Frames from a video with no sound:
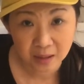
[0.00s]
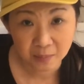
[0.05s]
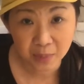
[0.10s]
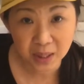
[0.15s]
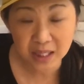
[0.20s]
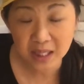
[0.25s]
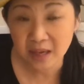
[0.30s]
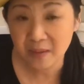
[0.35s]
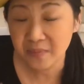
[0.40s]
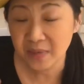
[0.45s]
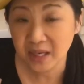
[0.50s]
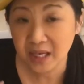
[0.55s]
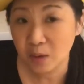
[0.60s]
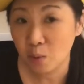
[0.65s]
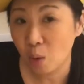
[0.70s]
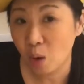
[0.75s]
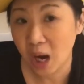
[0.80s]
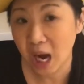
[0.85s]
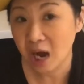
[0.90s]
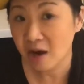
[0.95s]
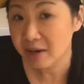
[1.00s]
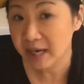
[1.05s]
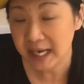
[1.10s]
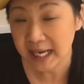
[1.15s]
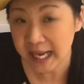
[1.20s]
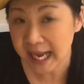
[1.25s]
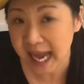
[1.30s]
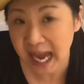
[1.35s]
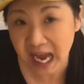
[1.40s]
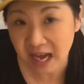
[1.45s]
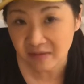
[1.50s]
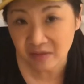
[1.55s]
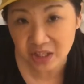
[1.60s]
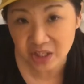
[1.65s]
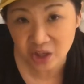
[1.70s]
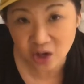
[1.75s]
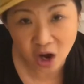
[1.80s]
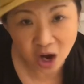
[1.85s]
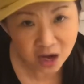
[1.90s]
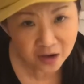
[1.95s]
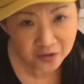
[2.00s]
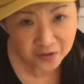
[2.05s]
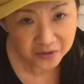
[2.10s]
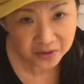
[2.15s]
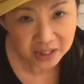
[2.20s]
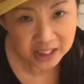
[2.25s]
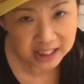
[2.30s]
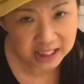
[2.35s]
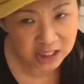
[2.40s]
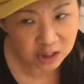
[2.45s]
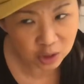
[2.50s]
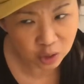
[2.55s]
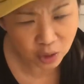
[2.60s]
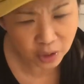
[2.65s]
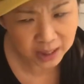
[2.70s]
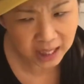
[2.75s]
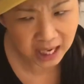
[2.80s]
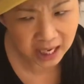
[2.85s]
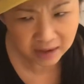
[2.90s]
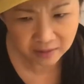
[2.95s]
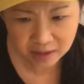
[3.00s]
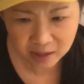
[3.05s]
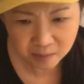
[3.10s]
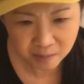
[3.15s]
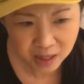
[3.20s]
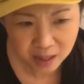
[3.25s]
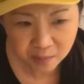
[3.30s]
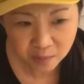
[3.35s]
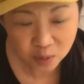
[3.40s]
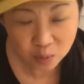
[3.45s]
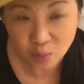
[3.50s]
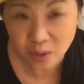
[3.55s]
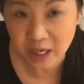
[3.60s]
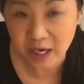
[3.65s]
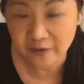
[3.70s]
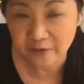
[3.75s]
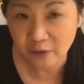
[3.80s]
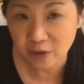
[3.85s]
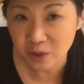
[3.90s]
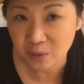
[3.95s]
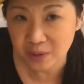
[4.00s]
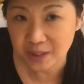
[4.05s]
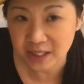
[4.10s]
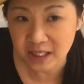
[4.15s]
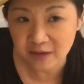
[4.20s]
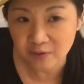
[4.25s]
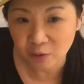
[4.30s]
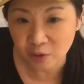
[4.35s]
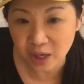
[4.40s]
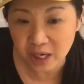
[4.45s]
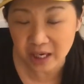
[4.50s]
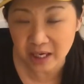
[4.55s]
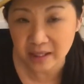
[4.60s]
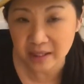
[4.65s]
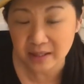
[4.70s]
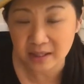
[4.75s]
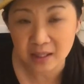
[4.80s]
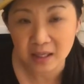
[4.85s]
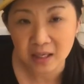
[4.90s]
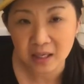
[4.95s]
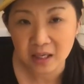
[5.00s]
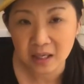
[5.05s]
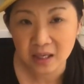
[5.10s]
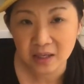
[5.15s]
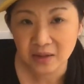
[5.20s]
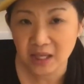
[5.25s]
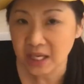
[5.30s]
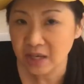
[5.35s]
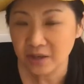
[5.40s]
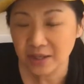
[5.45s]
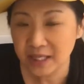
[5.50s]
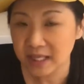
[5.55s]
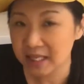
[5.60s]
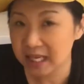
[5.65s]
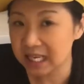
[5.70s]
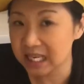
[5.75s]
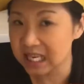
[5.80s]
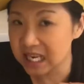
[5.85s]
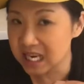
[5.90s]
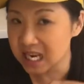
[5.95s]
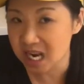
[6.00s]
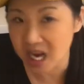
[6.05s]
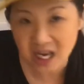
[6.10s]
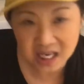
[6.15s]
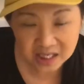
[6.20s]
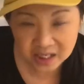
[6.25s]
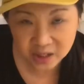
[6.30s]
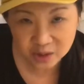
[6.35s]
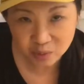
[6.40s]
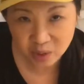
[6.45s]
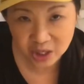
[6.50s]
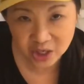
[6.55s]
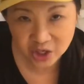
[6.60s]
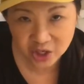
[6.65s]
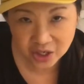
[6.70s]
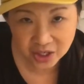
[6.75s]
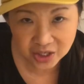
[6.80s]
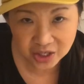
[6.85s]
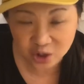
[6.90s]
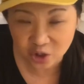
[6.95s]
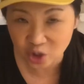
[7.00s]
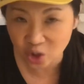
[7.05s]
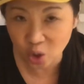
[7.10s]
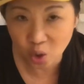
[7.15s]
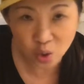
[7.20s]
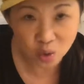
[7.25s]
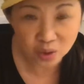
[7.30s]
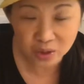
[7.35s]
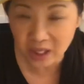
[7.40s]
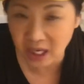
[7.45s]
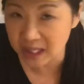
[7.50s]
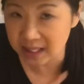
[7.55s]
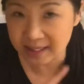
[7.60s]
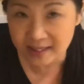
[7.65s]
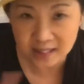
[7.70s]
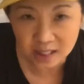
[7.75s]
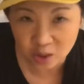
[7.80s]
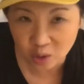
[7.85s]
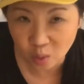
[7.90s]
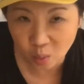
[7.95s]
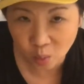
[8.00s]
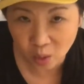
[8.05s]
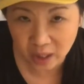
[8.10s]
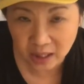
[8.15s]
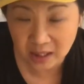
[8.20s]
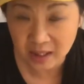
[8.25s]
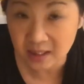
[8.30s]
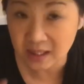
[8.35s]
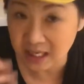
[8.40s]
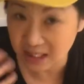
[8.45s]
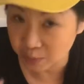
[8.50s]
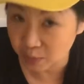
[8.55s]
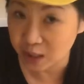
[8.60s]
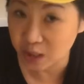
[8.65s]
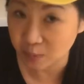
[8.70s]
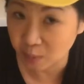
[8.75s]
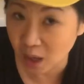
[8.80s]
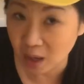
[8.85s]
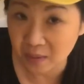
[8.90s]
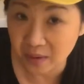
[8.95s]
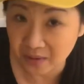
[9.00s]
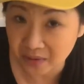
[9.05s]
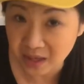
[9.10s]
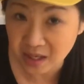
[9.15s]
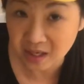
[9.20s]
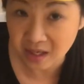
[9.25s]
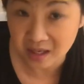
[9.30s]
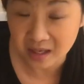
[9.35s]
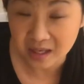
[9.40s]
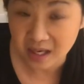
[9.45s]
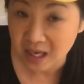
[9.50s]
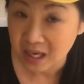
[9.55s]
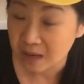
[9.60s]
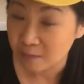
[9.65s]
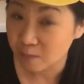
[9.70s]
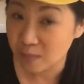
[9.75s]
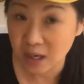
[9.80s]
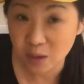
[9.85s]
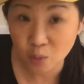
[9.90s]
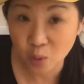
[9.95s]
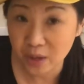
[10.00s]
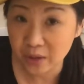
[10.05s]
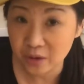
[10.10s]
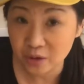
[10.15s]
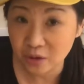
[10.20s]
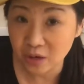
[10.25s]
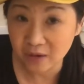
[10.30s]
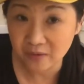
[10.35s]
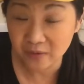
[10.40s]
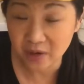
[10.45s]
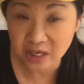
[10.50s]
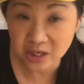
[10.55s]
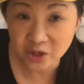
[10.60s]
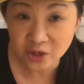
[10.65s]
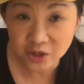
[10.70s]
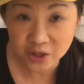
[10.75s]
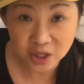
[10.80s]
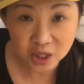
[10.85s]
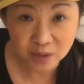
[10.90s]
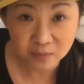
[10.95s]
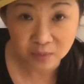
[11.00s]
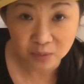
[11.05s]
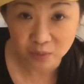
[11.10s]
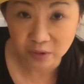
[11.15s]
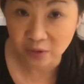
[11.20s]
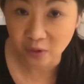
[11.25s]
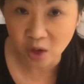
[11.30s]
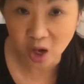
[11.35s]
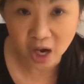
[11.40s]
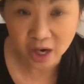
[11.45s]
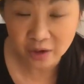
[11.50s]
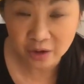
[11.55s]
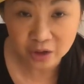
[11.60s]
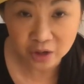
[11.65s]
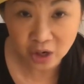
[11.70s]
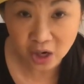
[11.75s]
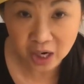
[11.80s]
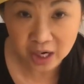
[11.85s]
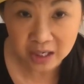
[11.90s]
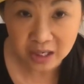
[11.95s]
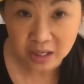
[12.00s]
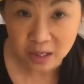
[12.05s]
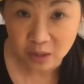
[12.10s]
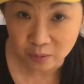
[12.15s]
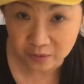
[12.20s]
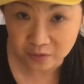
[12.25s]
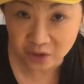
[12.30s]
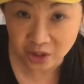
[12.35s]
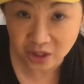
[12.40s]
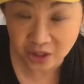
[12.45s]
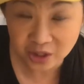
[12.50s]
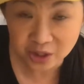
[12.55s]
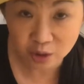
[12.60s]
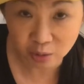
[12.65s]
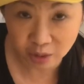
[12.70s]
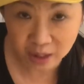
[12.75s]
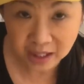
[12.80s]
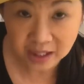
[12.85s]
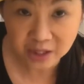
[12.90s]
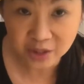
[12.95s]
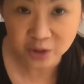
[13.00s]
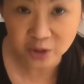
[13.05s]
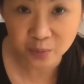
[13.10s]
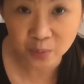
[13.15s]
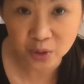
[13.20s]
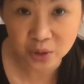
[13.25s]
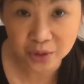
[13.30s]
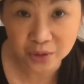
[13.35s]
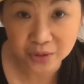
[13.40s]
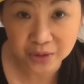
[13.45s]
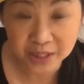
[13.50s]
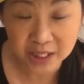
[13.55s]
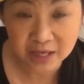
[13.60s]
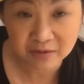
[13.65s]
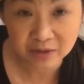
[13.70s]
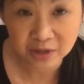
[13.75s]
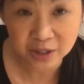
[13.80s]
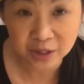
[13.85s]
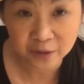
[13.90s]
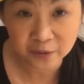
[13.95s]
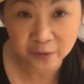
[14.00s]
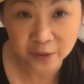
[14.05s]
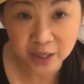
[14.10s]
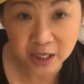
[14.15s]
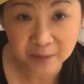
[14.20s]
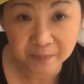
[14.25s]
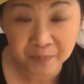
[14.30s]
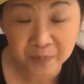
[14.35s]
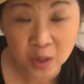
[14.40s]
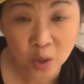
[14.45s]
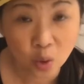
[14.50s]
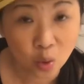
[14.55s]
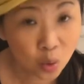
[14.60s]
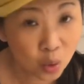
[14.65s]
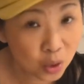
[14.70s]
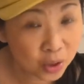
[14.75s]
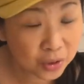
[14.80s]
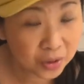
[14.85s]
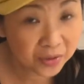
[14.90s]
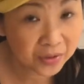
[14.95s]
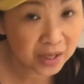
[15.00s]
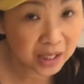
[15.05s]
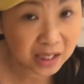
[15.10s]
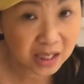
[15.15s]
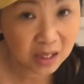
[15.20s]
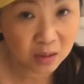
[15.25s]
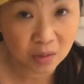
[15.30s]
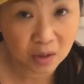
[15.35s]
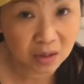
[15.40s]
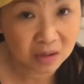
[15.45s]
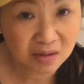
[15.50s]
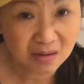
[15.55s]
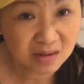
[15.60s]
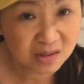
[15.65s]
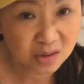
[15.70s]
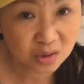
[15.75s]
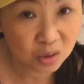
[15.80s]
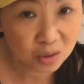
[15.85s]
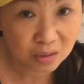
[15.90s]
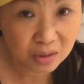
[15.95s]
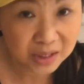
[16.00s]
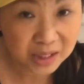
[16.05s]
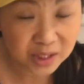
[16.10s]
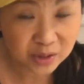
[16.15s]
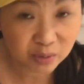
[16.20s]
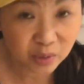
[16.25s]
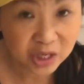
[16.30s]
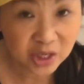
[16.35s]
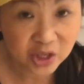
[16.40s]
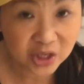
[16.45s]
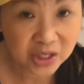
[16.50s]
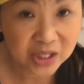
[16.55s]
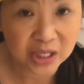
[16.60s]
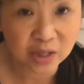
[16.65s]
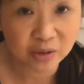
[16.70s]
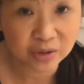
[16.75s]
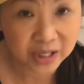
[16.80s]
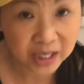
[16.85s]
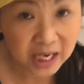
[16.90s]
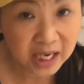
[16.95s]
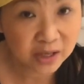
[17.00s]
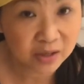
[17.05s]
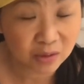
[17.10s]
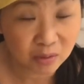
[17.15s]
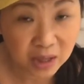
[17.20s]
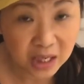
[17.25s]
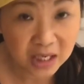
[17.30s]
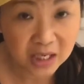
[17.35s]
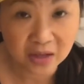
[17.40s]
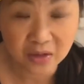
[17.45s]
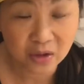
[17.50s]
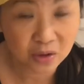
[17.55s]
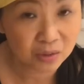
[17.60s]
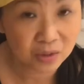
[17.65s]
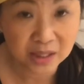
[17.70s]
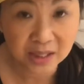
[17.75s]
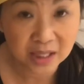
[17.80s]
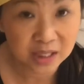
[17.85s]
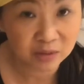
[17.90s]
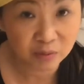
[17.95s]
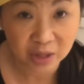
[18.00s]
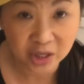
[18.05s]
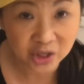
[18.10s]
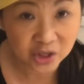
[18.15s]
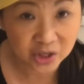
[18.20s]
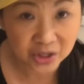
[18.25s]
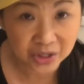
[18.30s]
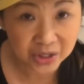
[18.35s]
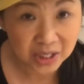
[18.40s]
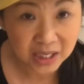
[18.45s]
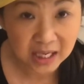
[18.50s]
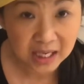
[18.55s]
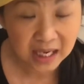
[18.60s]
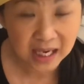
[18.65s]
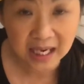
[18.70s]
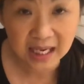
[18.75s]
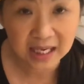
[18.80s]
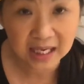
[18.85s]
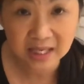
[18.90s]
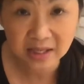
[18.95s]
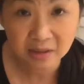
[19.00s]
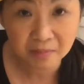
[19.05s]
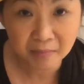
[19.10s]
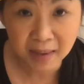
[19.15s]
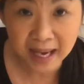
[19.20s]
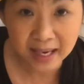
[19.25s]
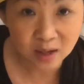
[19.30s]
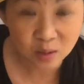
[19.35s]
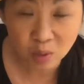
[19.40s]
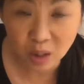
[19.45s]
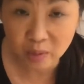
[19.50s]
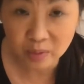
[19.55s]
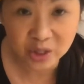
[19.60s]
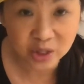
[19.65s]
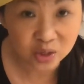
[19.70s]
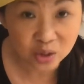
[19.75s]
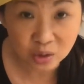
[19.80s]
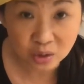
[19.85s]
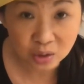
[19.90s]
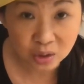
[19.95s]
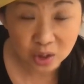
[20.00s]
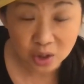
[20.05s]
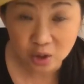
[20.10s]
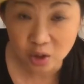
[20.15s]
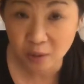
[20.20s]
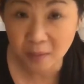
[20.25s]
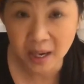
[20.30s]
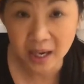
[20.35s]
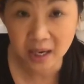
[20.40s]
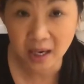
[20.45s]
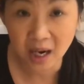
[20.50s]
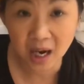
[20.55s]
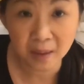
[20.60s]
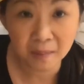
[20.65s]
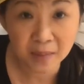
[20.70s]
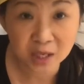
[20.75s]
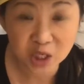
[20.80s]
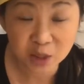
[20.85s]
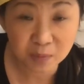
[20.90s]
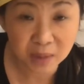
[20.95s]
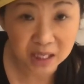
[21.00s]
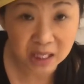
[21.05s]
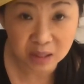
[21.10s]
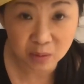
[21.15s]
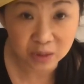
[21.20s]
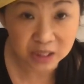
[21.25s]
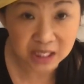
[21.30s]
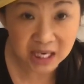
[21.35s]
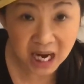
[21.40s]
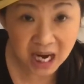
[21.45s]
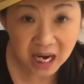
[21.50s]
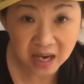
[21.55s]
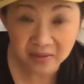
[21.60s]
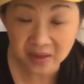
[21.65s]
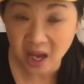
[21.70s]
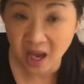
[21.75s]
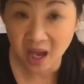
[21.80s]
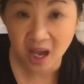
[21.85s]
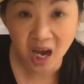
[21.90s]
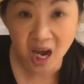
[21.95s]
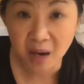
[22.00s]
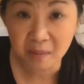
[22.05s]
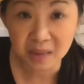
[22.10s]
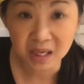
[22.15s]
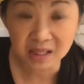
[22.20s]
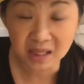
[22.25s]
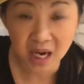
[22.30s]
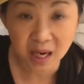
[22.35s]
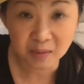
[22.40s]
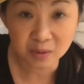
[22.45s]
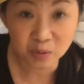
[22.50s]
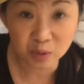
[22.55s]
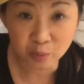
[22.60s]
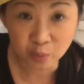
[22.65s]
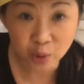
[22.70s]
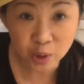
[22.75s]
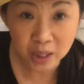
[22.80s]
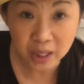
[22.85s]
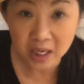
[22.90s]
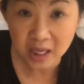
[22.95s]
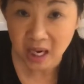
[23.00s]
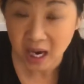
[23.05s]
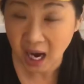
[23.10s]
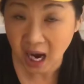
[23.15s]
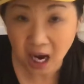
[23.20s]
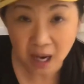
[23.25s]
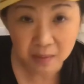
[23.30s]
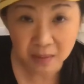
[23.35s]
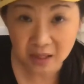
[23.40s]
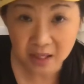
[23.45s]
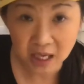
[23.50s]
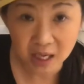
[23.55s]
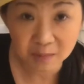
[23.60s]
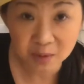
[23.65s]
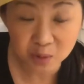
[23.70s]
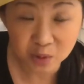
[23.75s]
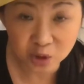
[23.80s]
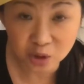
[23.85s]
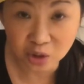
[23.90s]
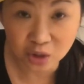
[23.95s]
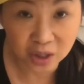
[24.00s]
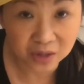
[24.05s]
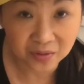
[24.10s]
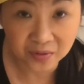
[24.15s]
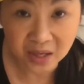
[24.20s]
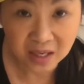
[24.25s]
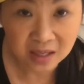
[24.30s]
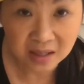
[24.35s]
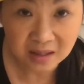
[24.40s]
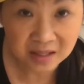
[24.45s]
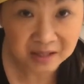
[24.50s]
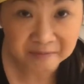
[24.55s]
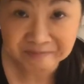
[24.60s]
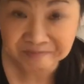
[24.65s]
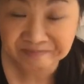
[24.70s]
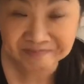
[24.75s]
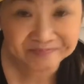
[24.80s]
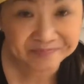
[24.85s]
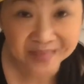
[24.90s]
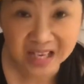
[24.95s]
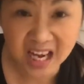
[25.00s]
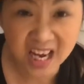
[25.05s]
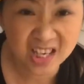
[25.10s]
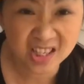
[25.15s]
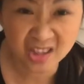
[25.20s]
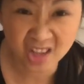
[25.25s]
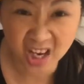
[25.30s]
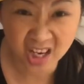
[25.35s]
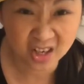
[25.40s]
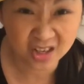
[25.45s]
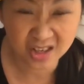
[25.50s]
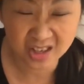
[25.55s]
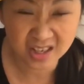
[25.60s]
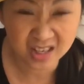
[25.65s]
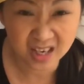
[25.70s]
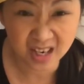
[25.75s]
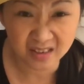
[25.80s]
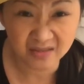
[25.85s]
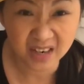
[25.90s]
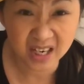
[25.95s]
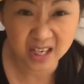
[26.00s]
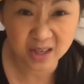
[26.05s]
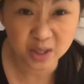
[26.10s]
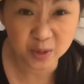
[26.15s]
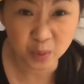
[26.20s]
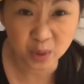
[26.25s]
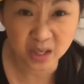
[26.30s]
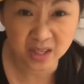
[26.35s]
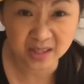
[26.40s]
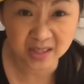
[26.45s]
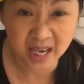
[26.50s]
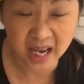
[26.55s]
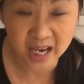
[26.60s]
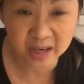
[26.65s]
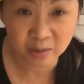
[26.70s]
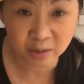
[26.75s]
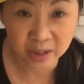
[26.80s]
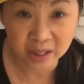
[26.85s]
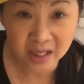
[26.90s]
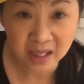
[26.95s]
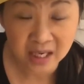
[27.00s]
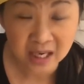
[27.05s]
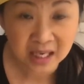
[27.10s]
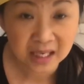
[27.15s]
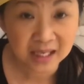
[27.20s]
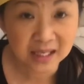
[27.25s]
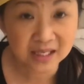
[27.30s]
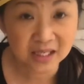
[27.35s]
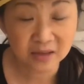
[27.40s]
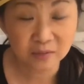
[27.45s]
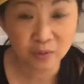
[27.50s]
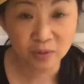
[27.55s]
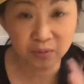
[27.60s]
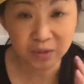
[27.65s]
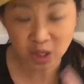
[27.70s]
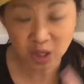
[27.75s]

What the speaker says: But I'm thinking, well, how can I have this confidence? Because Lord, I remember when I first received Christ, then you said that none is righteous. No, not single one. That's what you're probably thinking. Maybe whether you have a relationship with God or not, with Jesus Christ as your personal savior, dear friend, or you're thinking, well, there's no one that's righteous. I go, yeah, you're right. There is none righteous. And it doesn't matter what we do, no matter how much money we tithe, how many times we pray, how many times we do good things, it's not good enough. And that's pretty sad, right? Because when